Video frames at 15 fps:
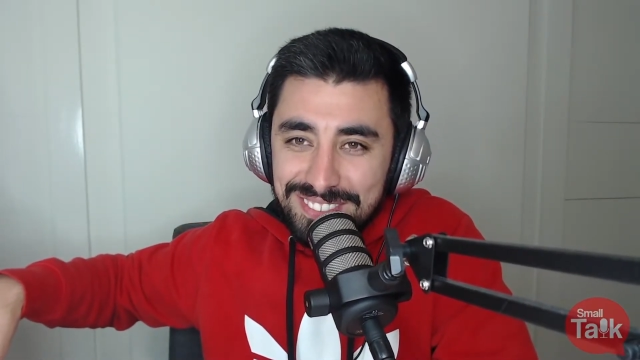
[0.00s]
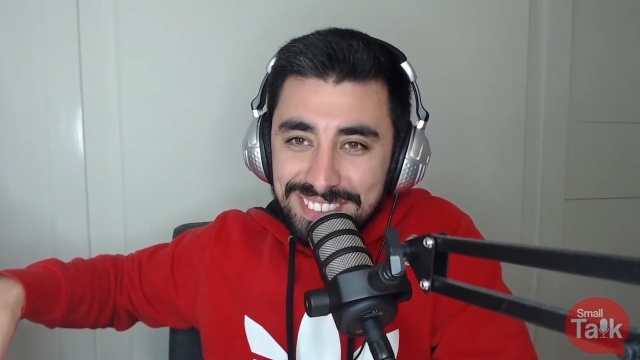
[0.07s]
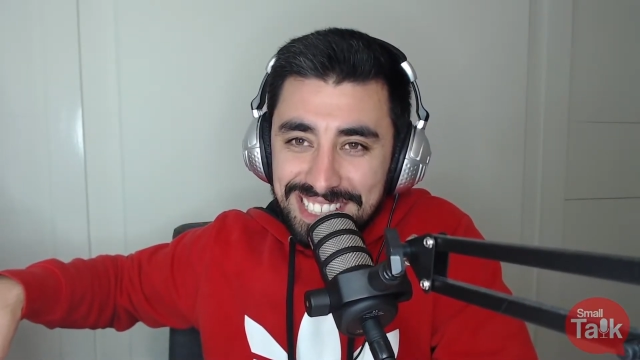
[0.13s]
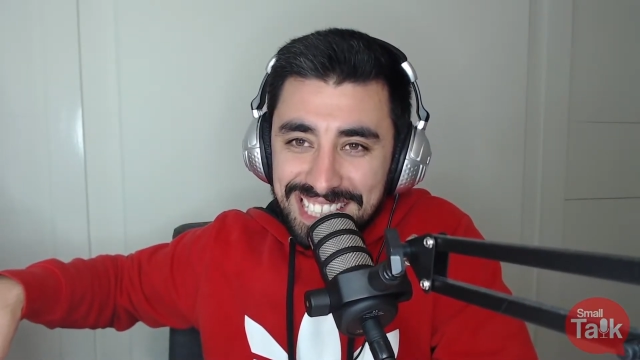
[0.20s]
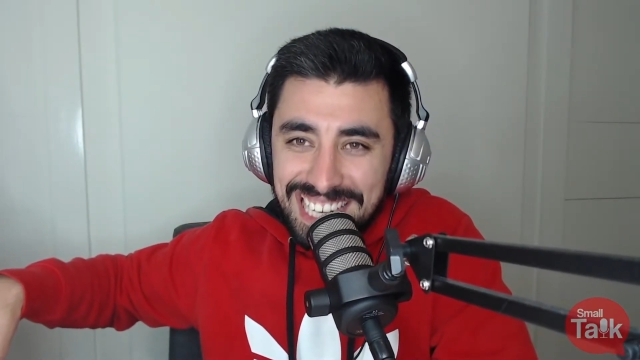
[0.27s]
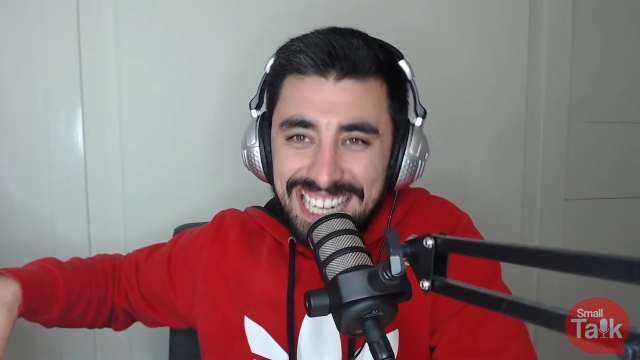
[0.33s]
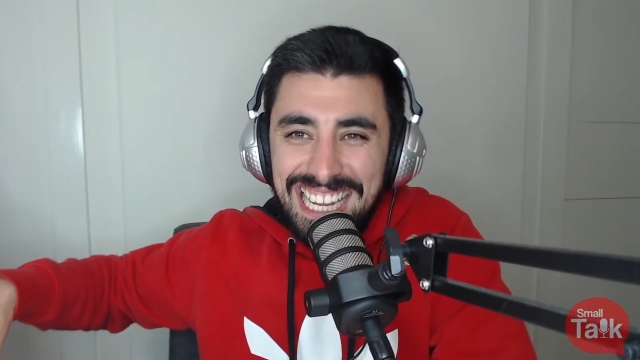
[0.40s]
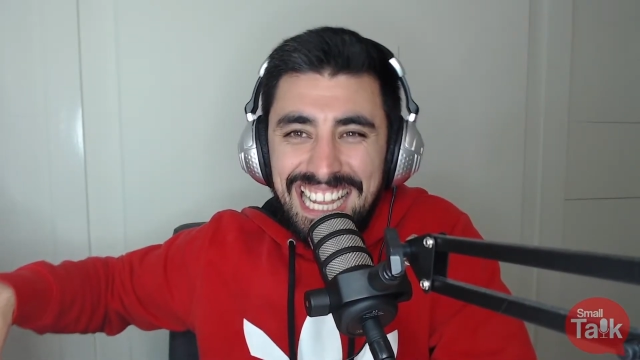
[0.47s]

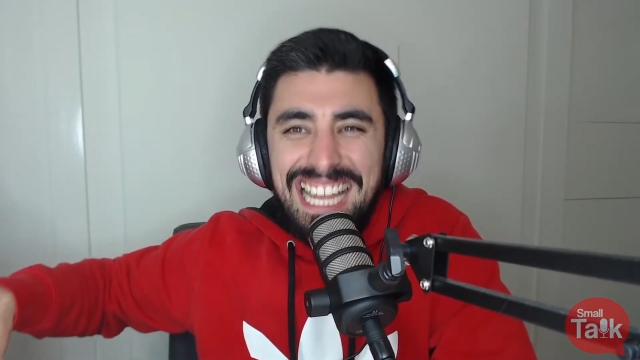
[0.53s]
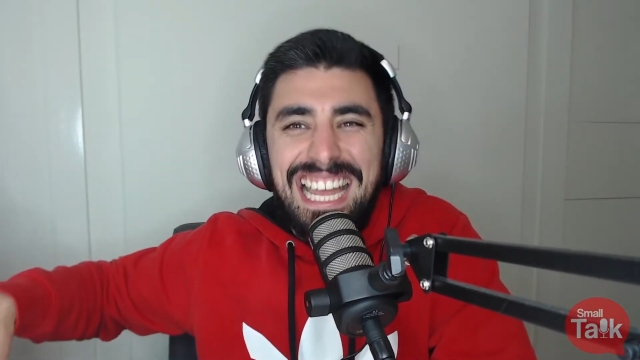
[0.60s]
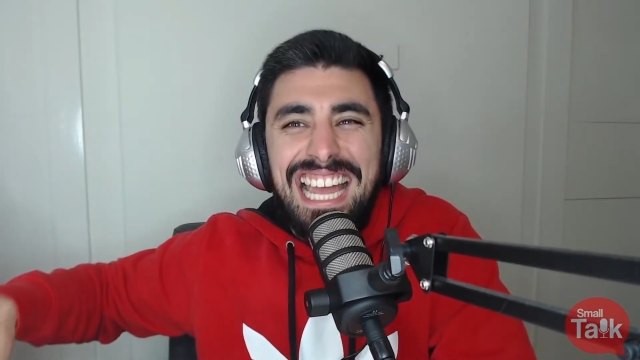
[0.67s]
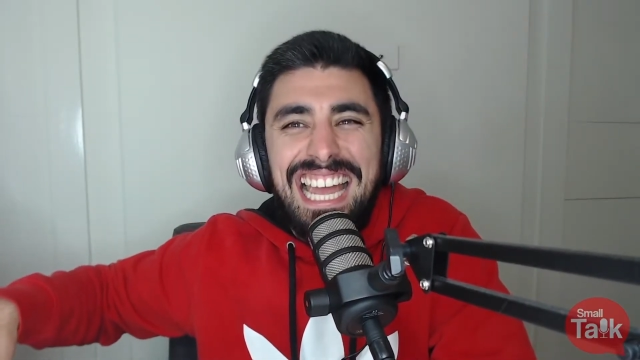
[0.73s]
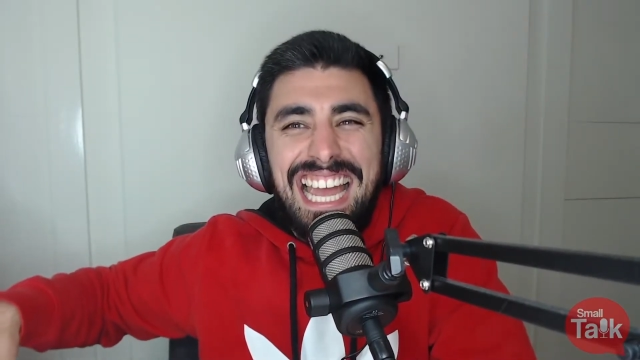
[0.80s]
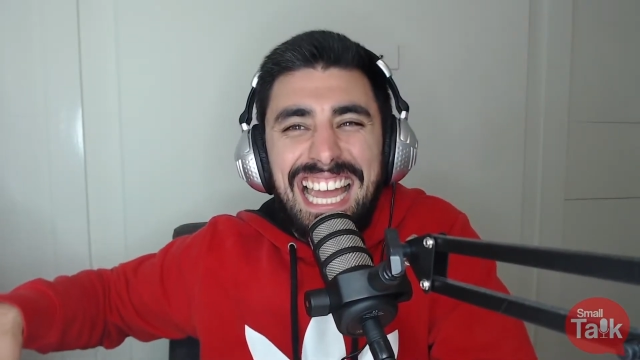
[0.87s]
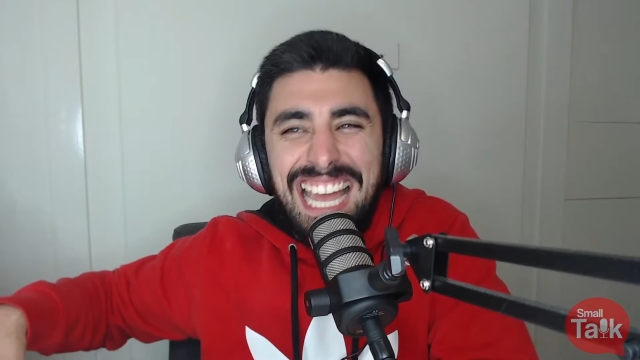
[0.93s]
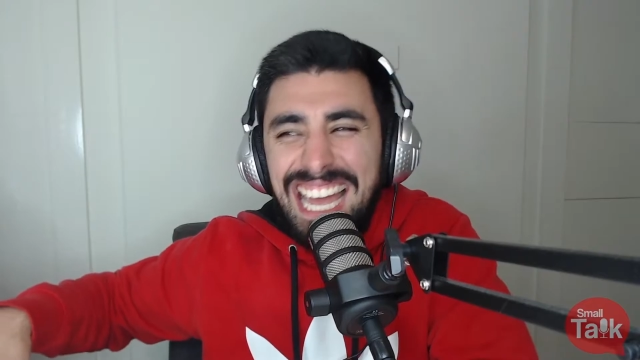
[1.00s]

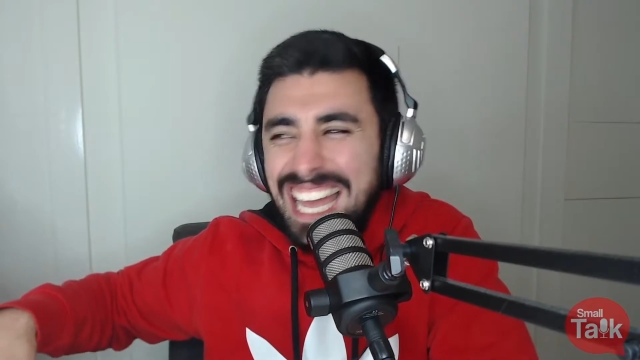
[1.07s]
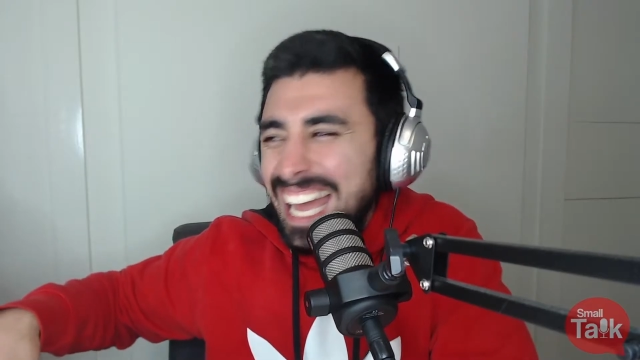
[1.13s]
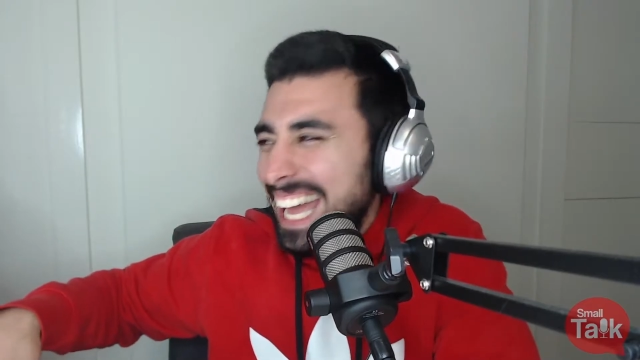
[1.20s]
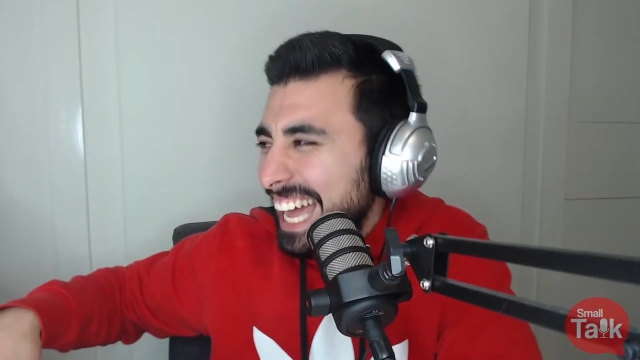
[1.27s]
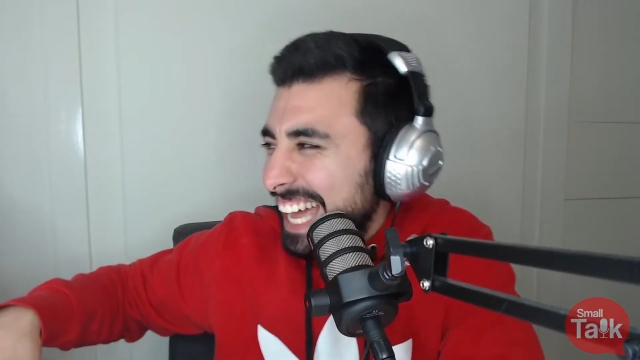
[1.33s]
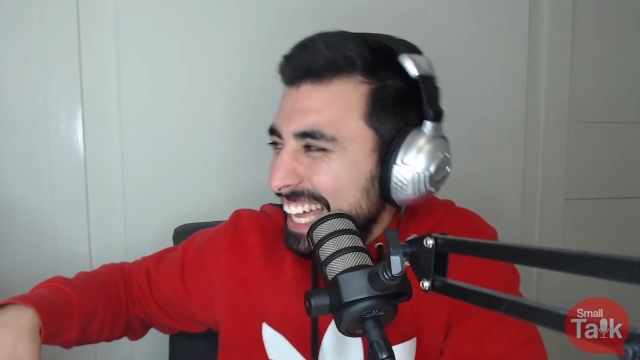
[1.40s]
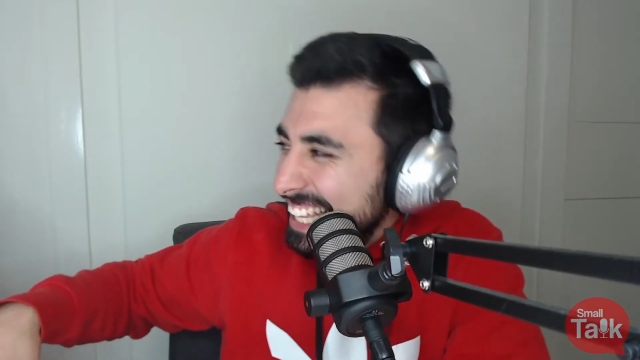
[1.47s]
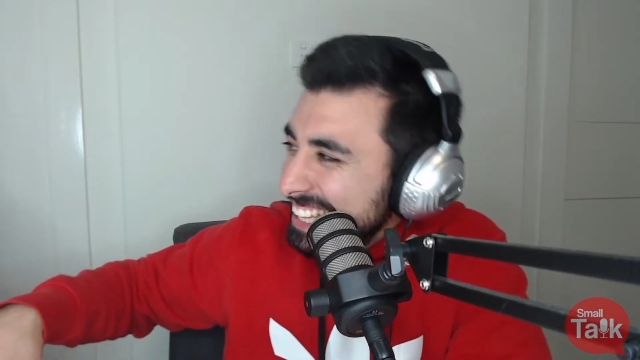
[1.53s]

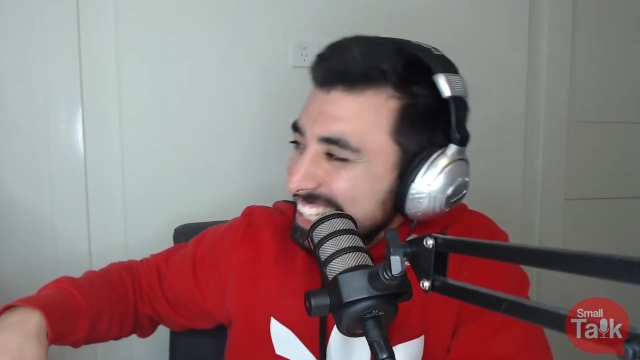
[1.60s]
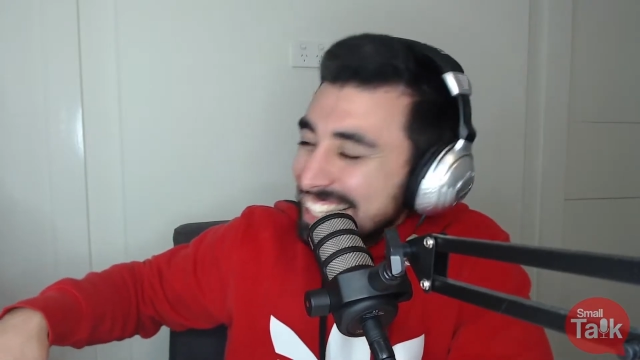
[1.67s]
to